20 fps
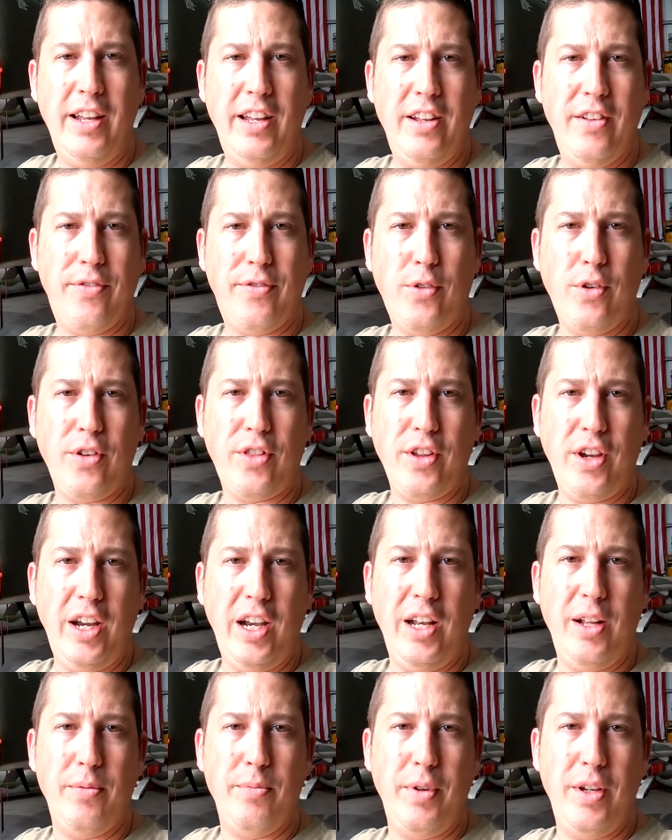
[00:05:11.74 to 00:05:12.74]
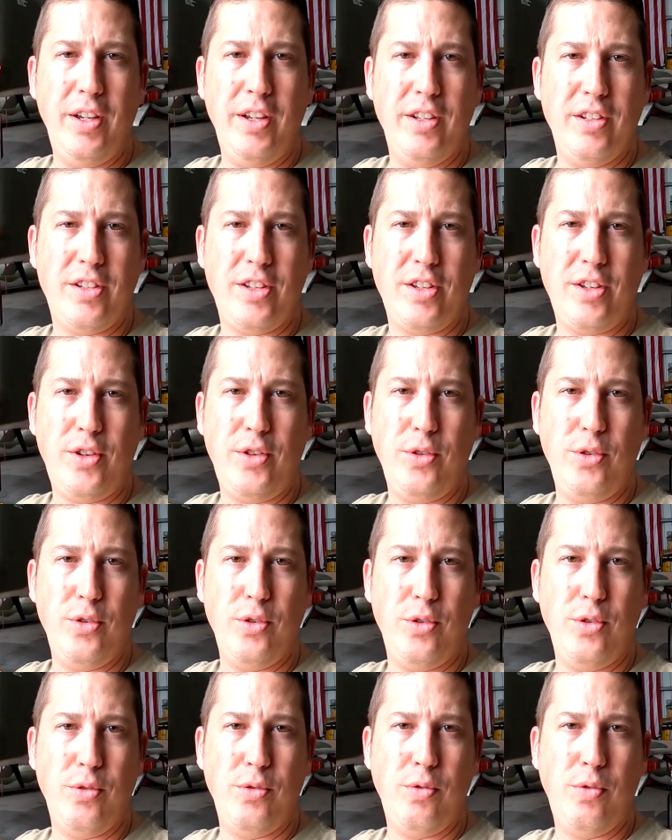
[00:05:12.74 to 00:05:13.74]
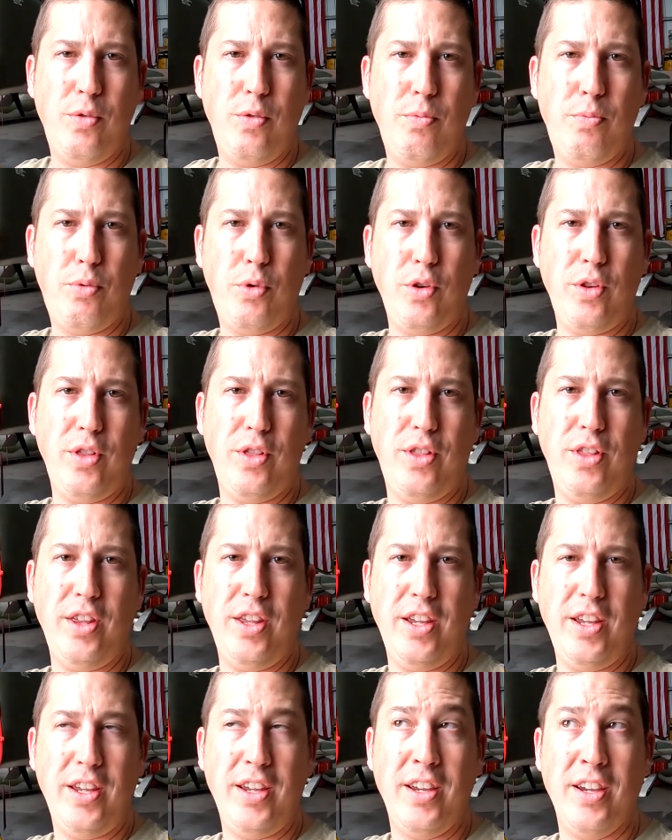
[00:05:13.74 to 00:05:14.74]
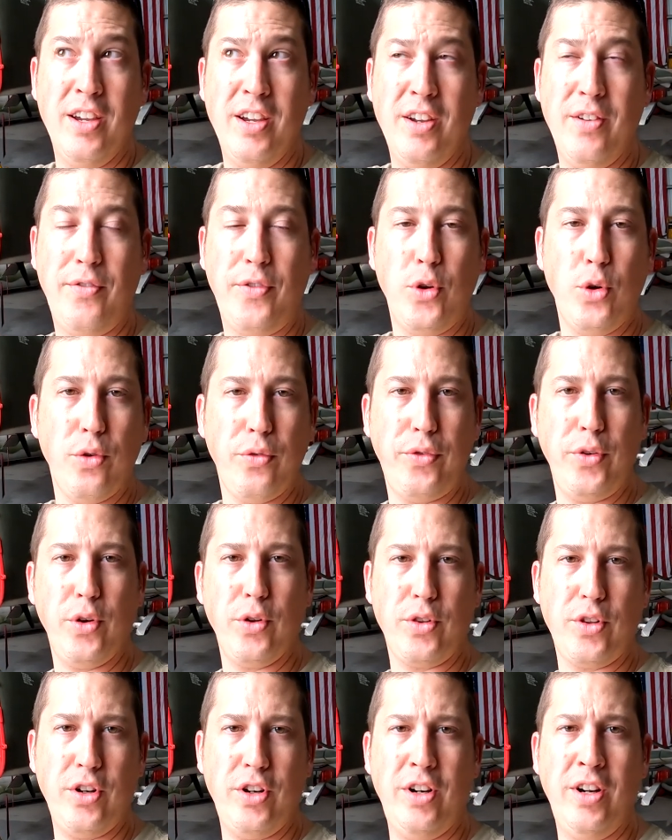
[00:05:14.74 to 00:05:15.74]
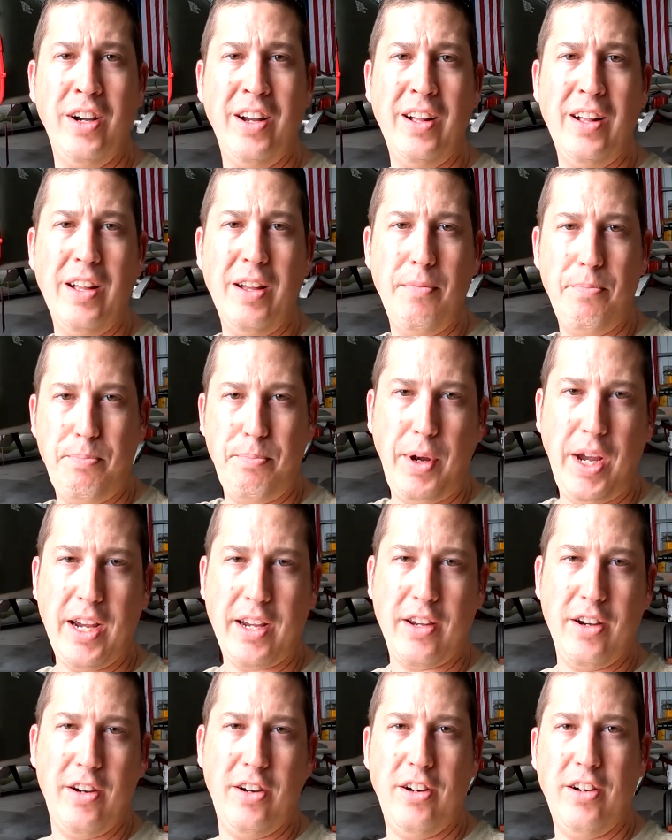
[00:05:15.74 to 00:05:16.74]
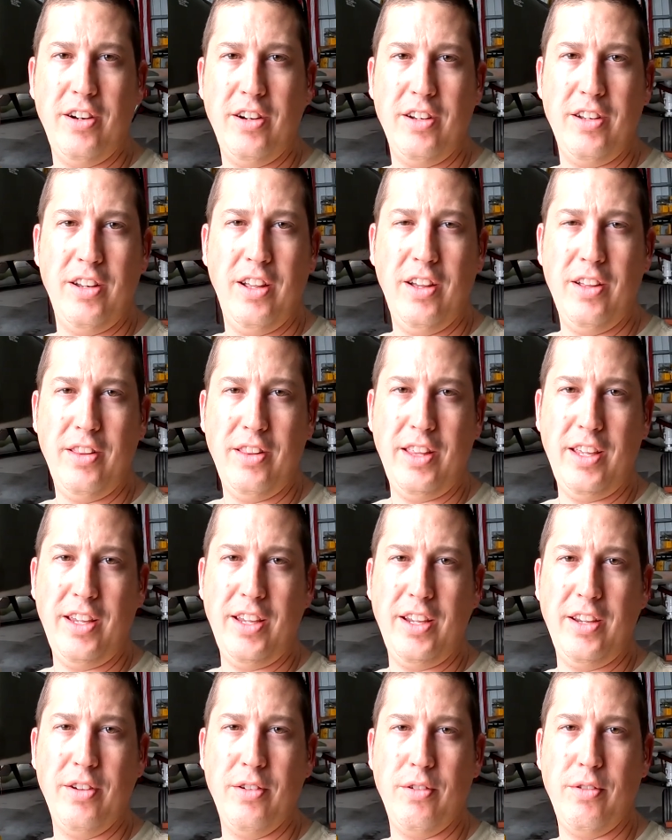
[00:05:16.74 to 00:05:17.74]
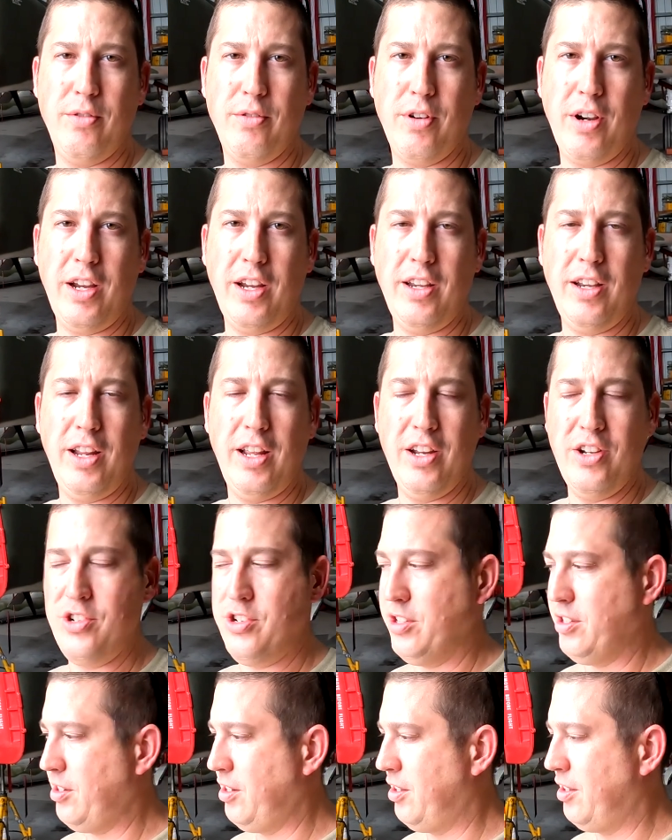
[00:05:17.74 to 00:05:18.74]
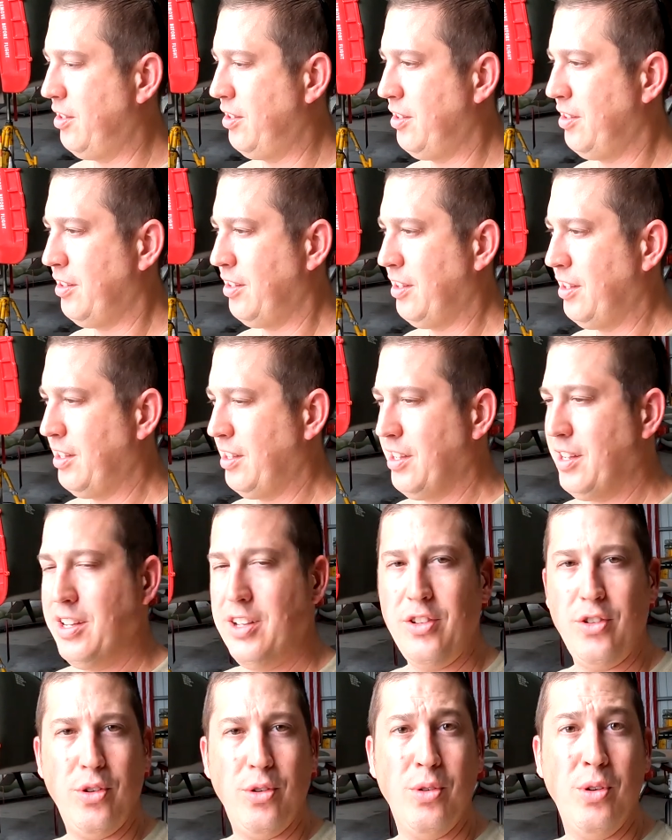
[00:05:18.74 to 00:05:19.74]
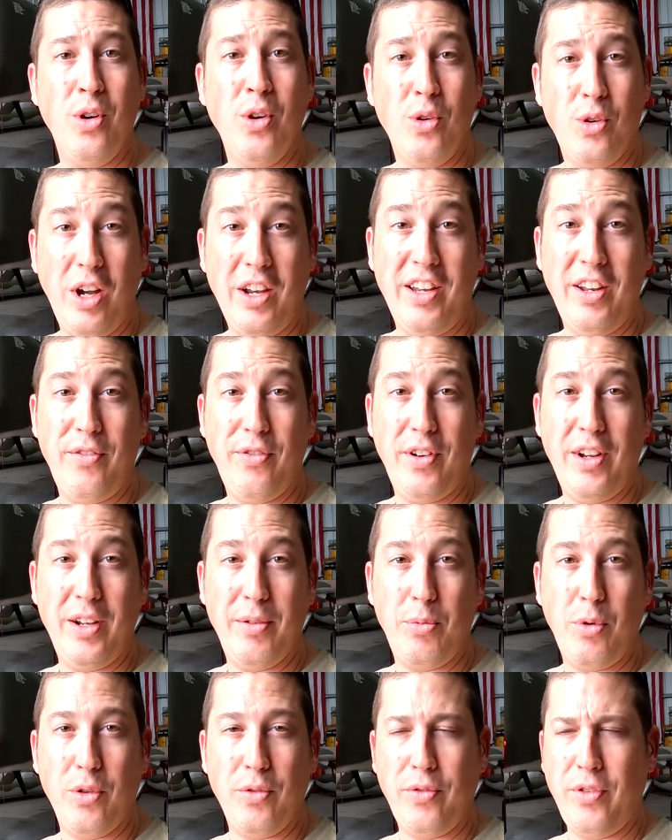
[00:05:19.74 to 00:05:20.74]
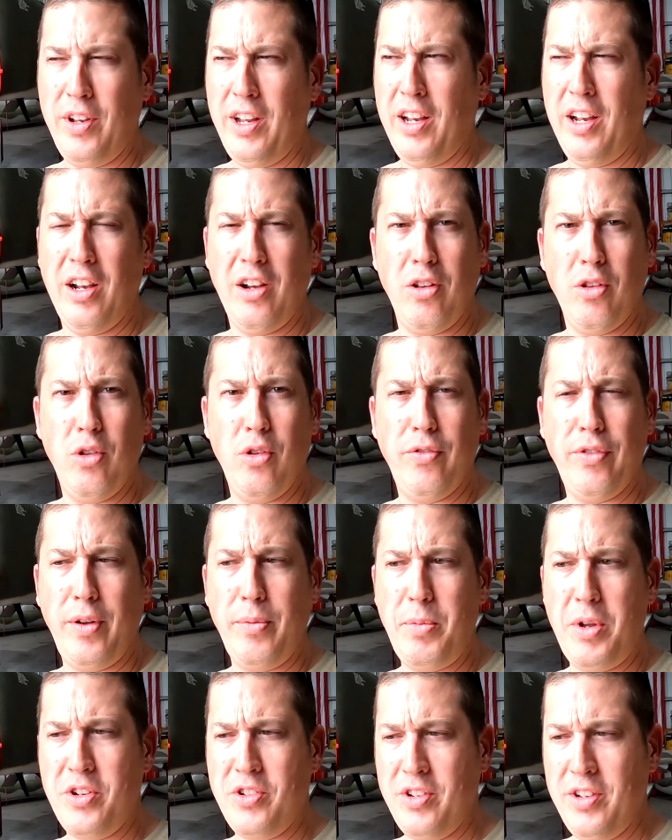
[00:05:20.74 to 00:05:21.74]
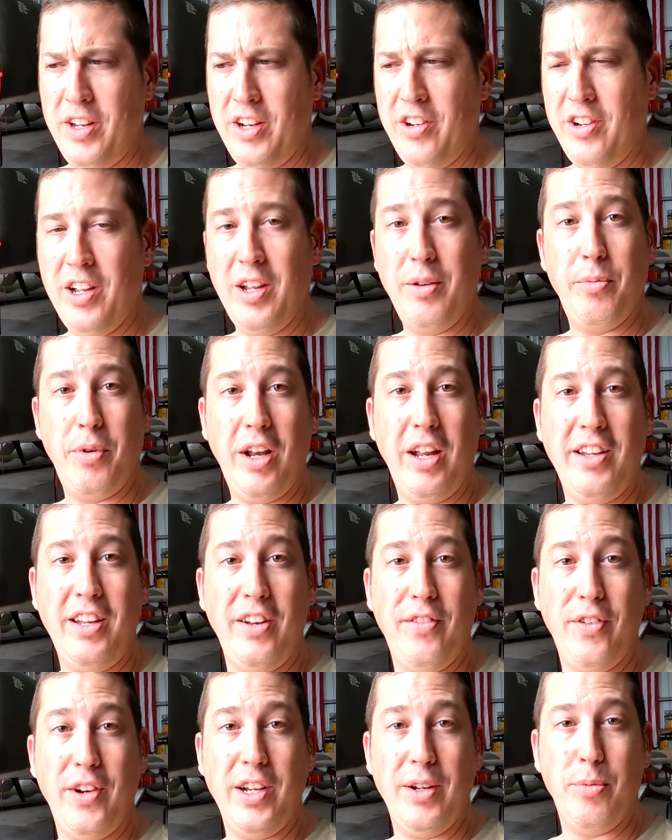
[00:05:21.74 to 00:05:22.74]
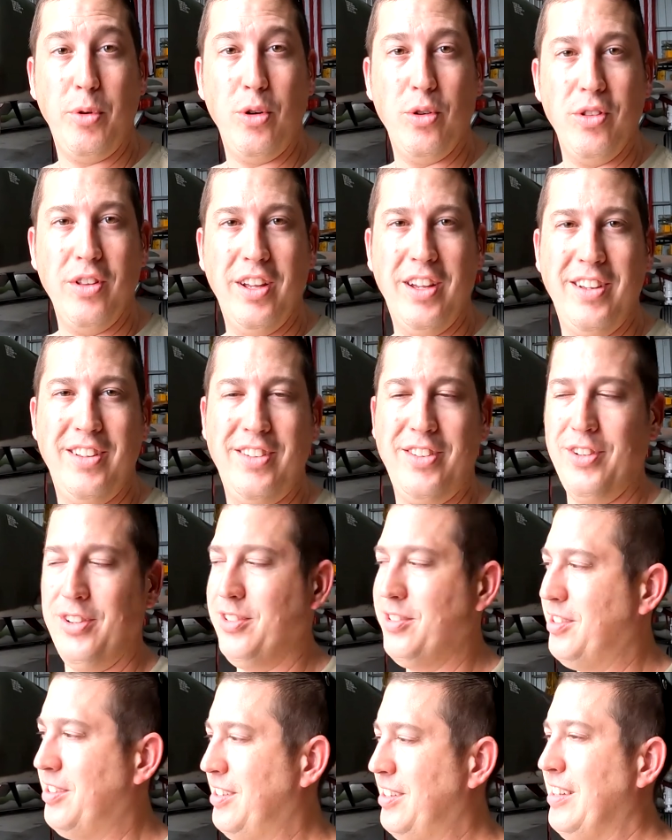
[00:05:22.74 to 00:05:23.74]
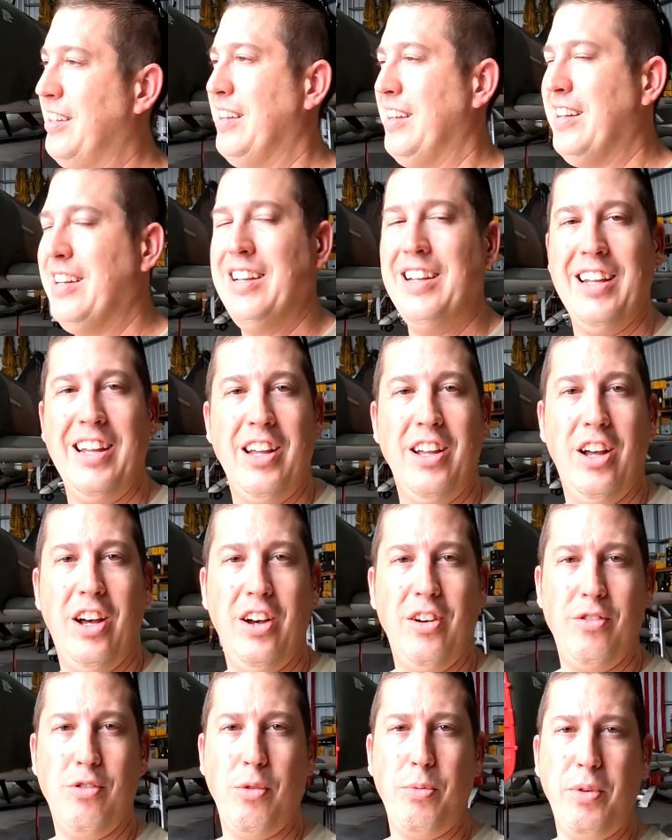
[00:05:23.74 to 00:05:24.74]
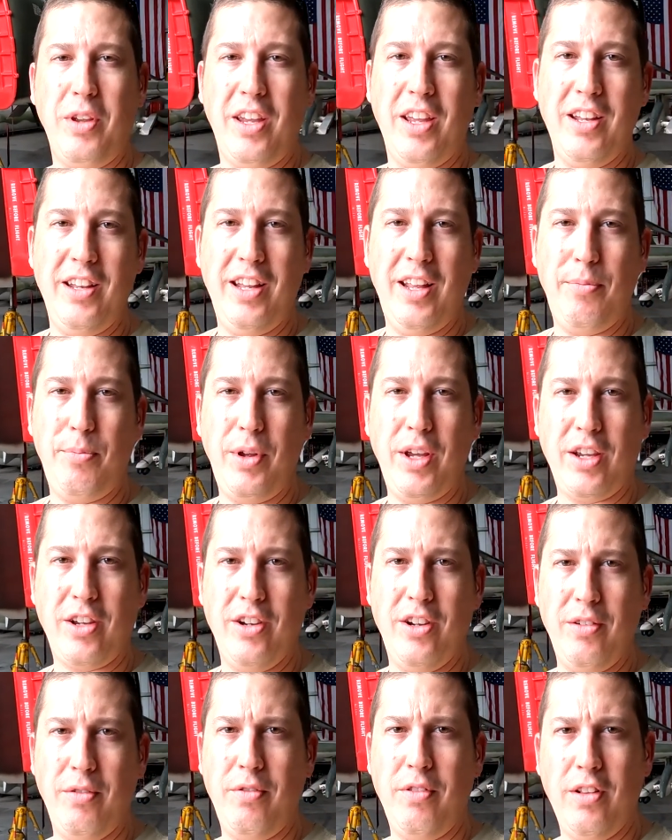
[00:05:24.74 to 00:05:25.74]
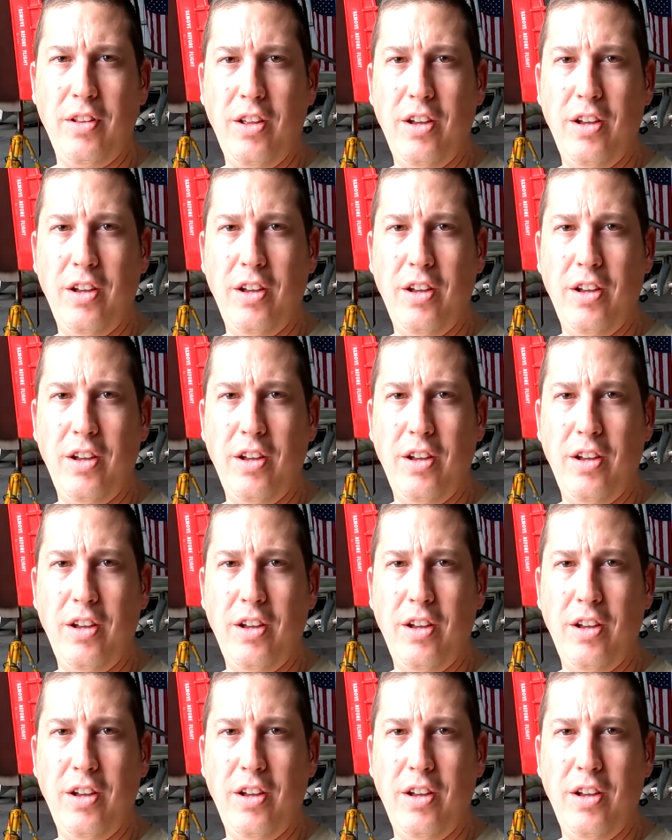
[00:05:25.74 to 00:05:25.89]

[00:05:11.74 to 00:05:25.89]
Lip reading: the fourth item is to put the fuel filter back on the right engine. So I did find a bolt for that. I don't know if I mentioned that or not, but I did find a bolt. So we'll be getting that back on